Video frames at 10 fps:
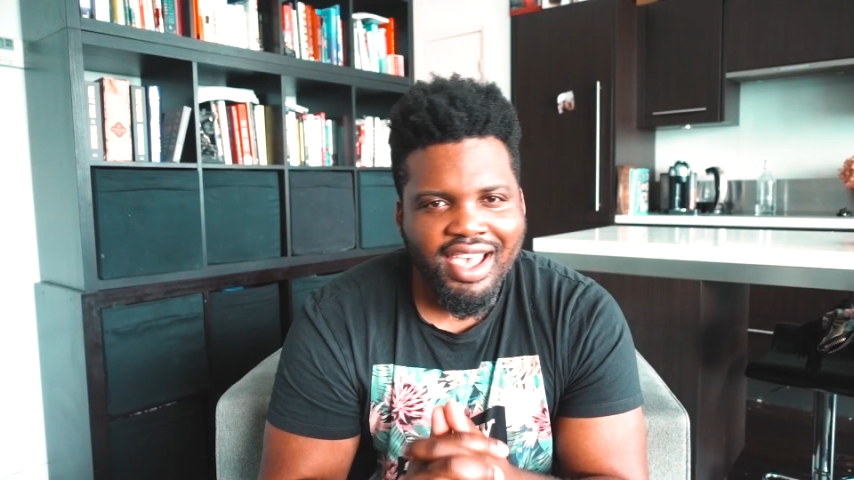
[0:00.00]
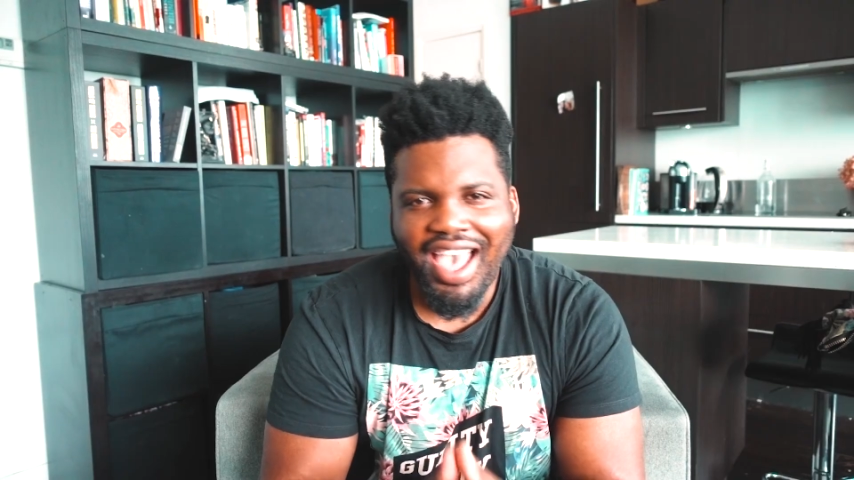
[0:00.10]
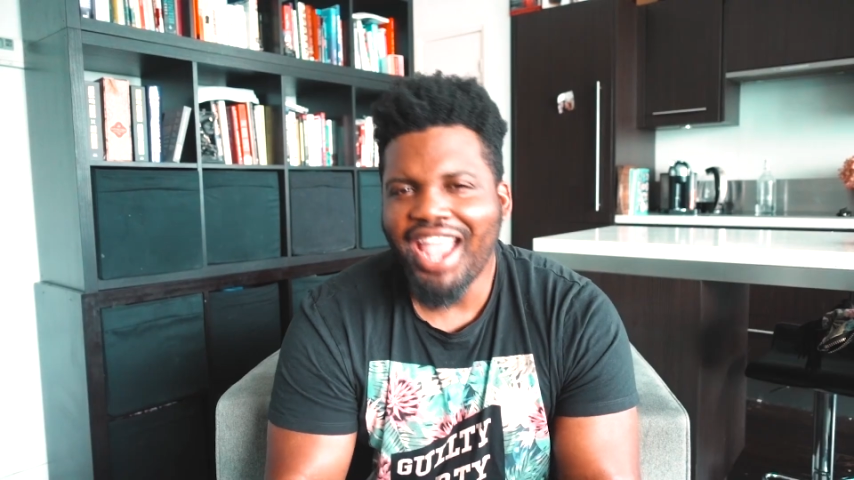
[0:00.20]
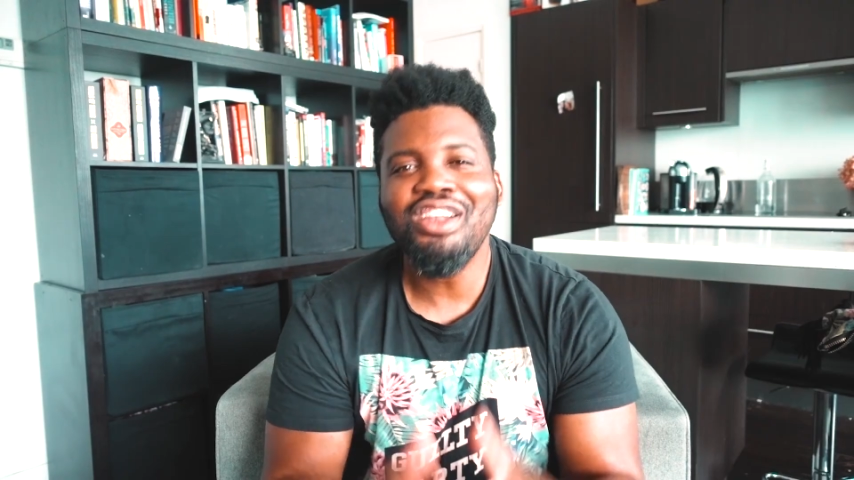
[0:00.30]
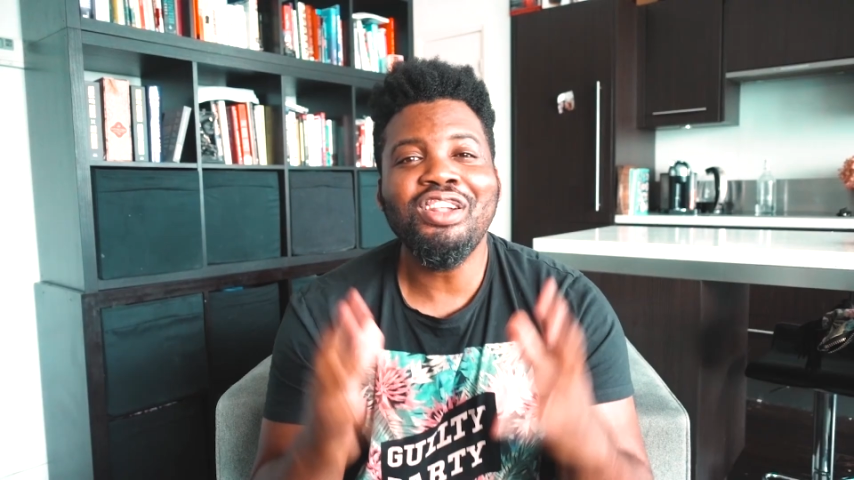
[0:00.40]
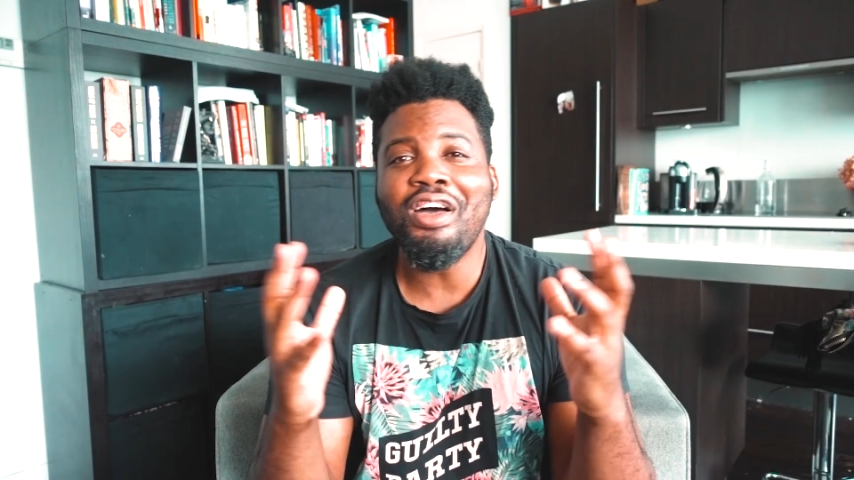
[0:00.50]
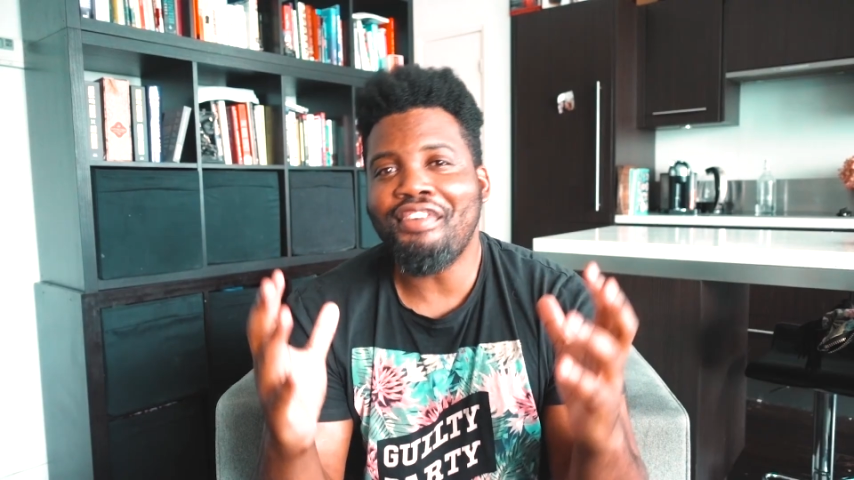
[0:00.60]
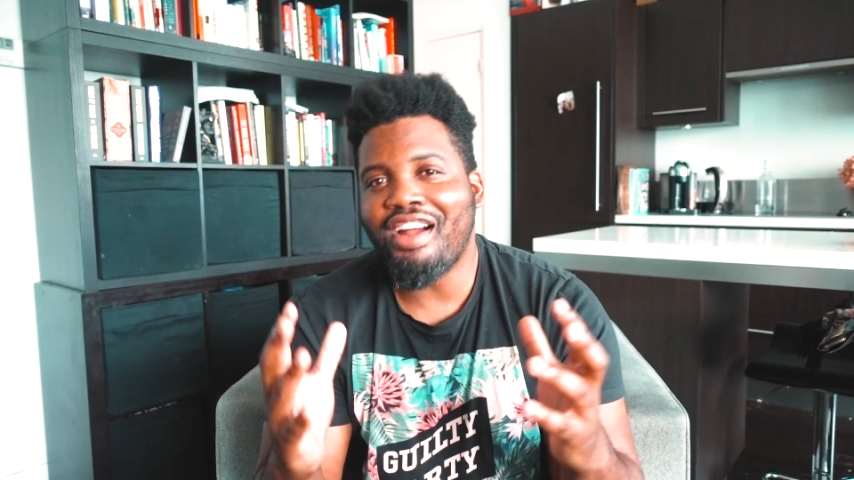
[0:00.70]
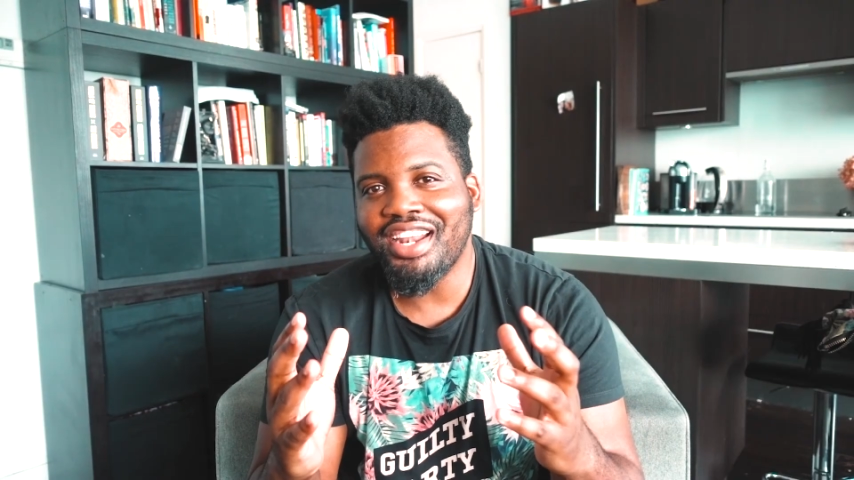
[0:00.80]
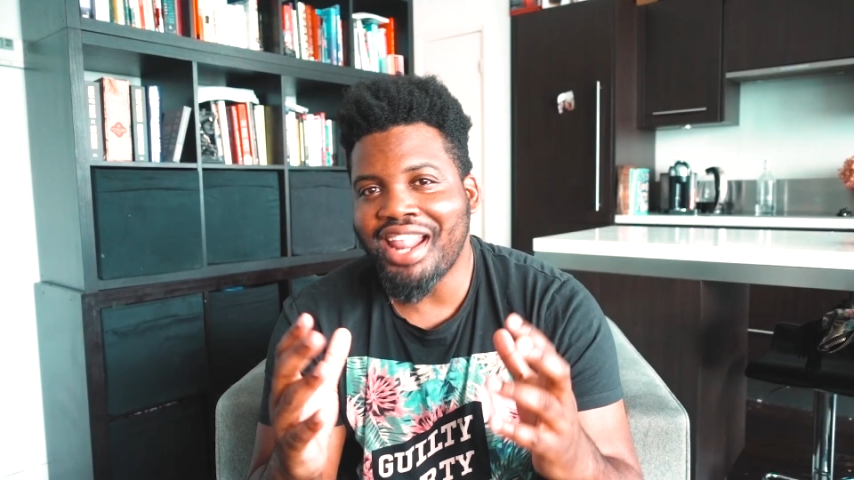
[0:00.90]
I love
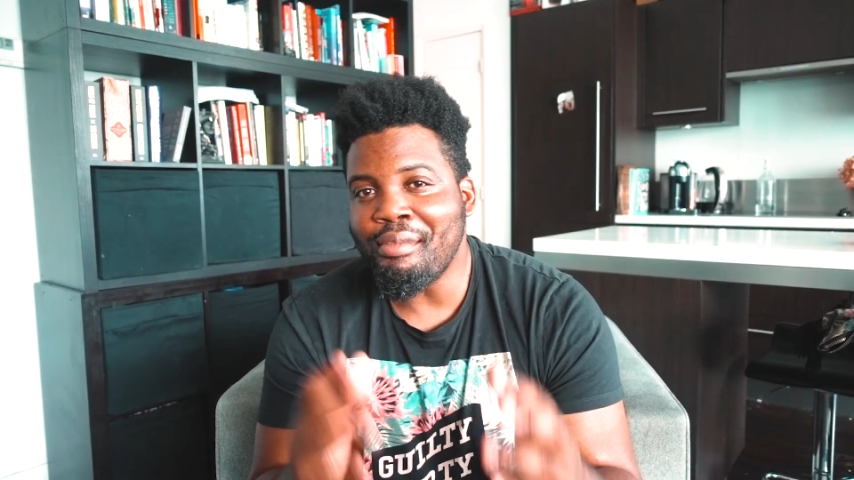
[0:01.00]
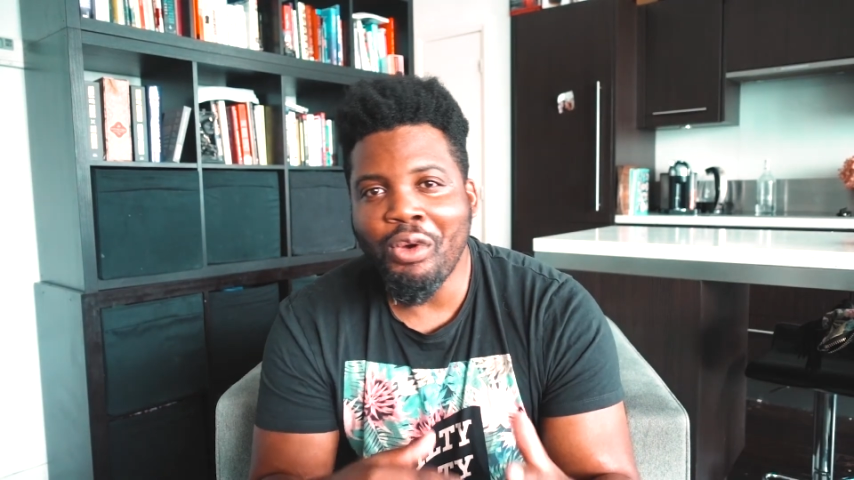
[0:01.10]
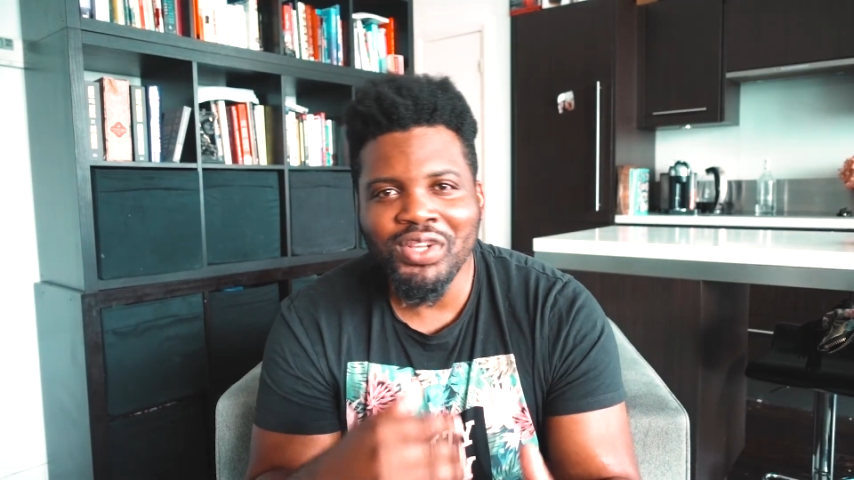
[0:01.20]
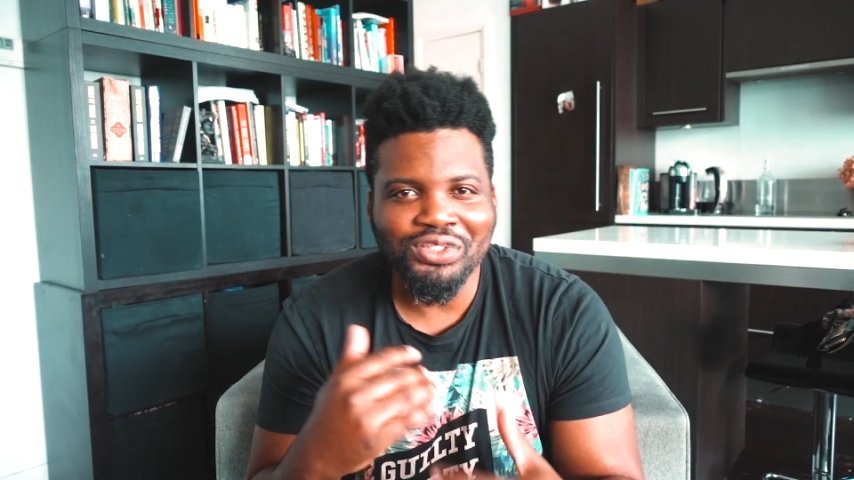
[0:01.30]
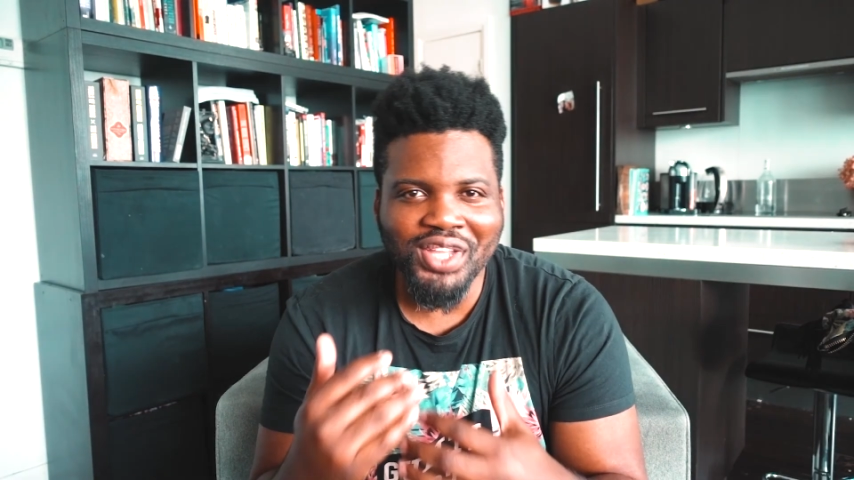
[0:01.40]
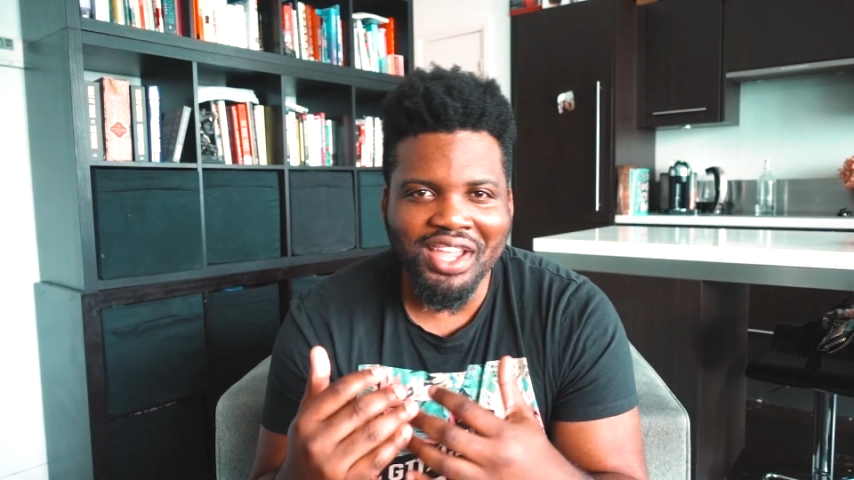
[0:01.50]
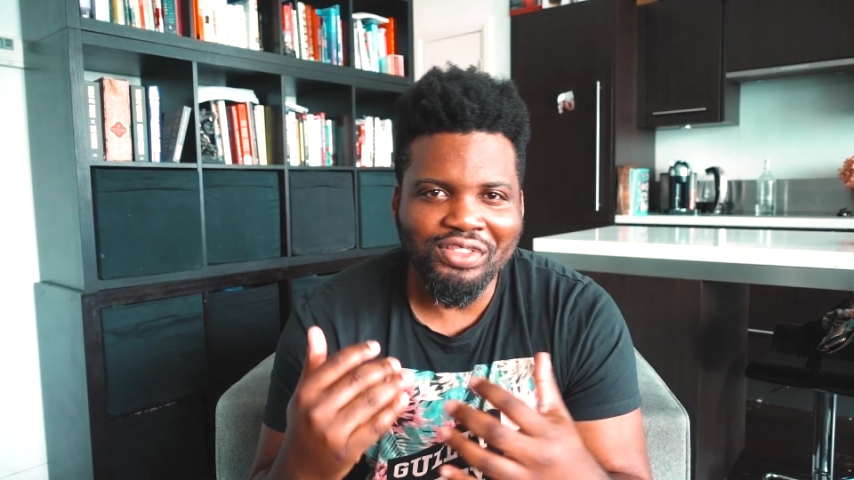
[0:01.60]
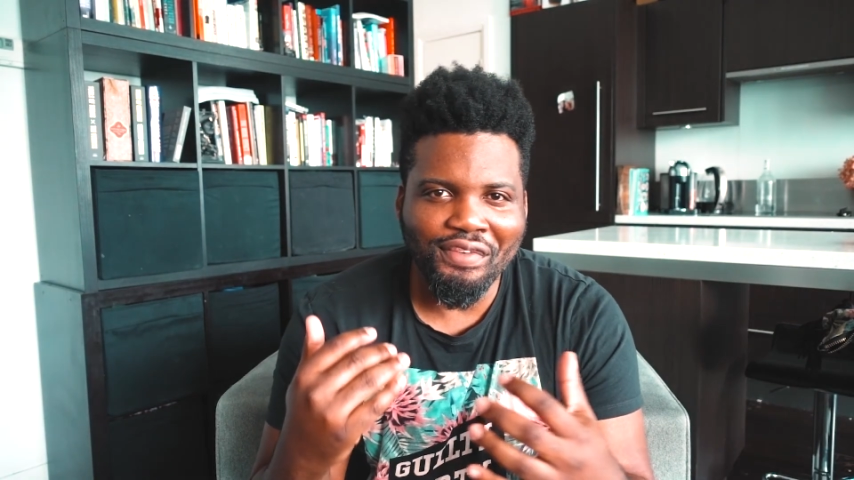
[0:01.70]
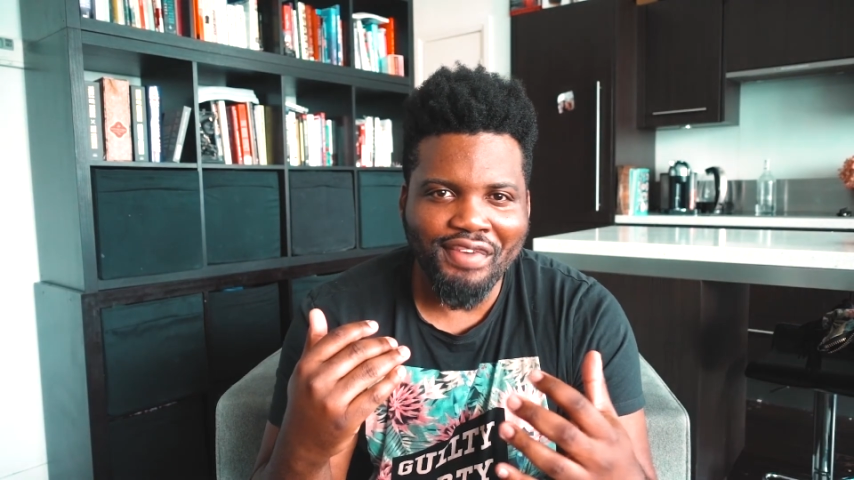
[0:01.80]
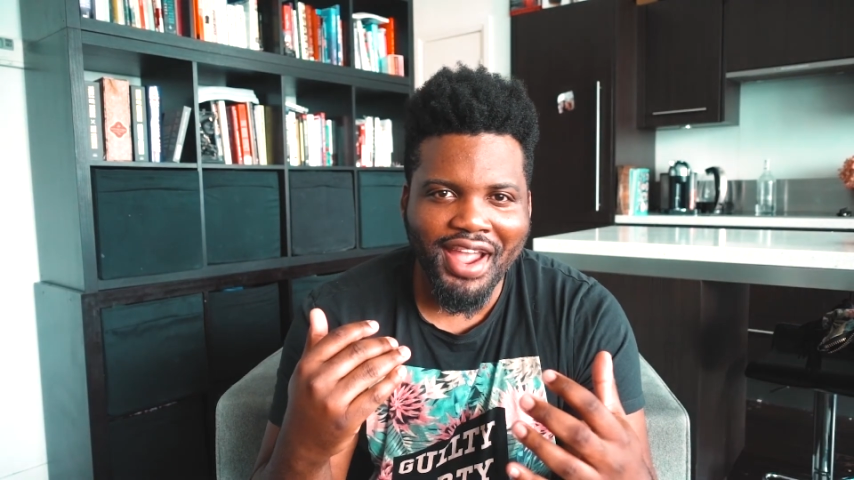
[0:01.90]
art and I'm always looking
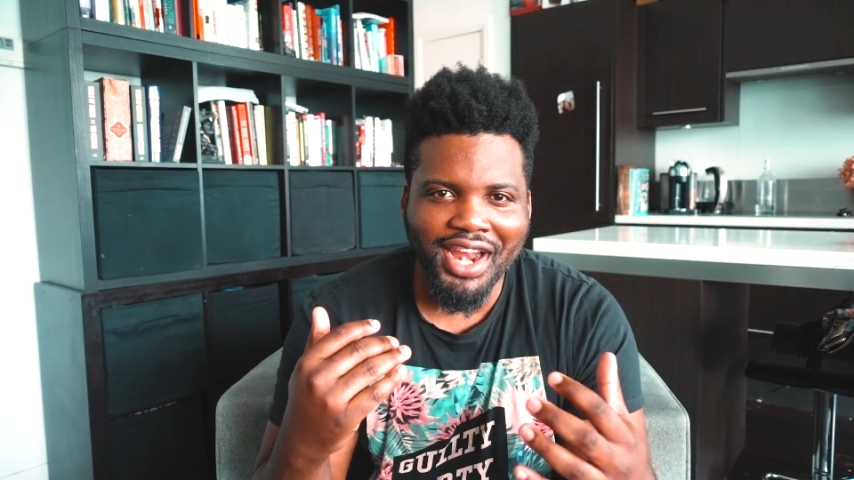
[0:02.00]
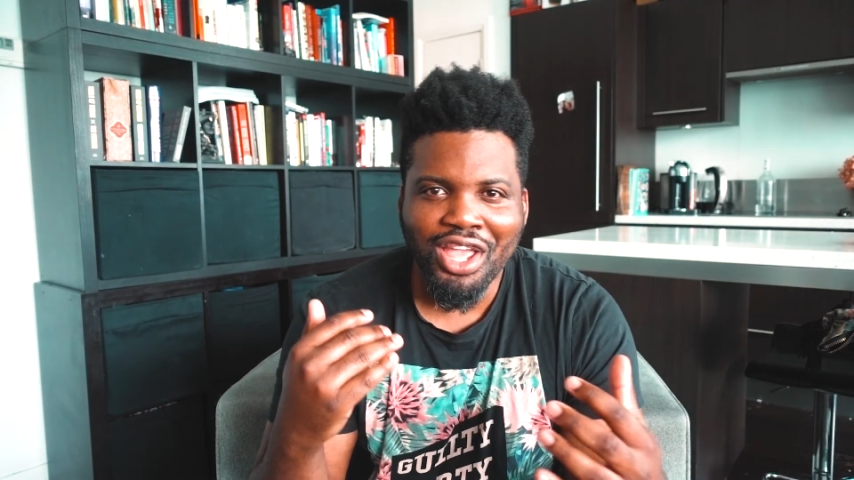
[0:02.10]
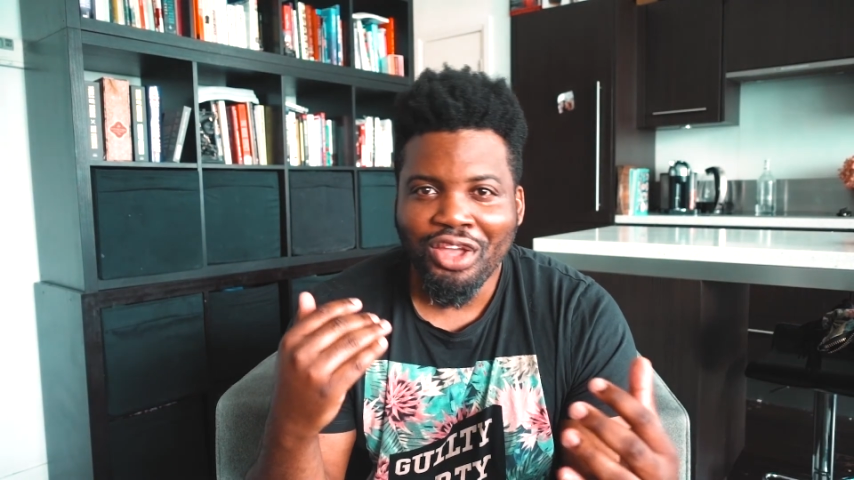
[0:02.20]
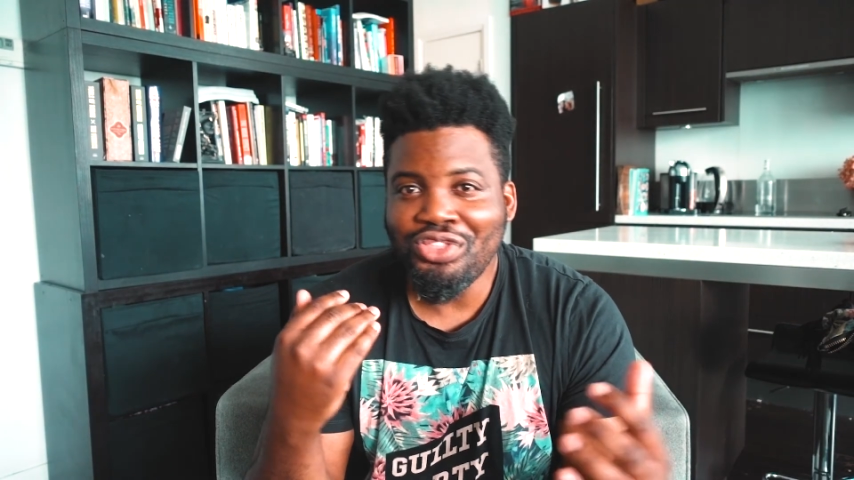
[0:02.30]
to find